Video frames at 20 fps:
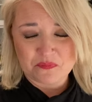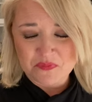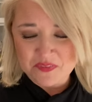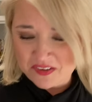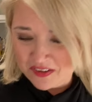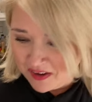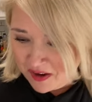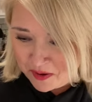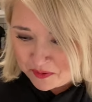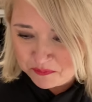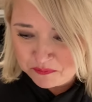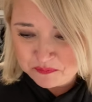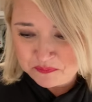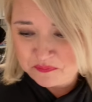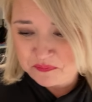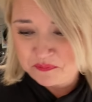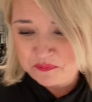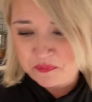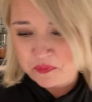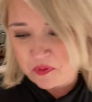you know,
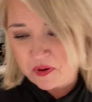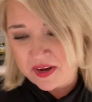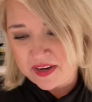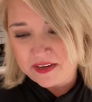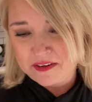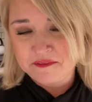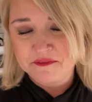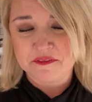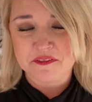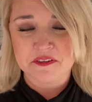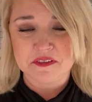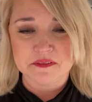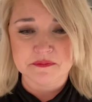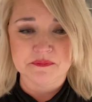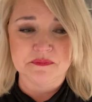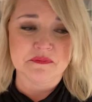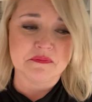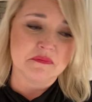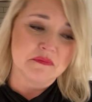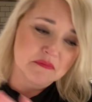praying for
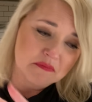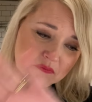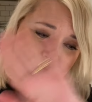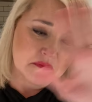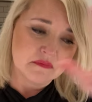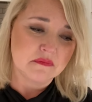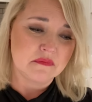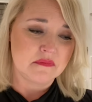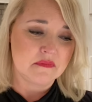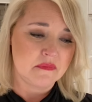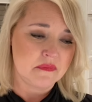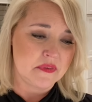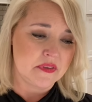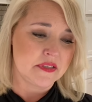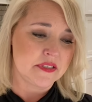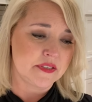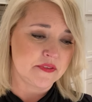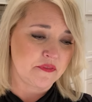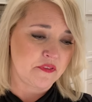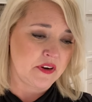
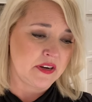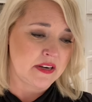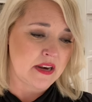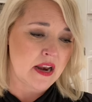this friend.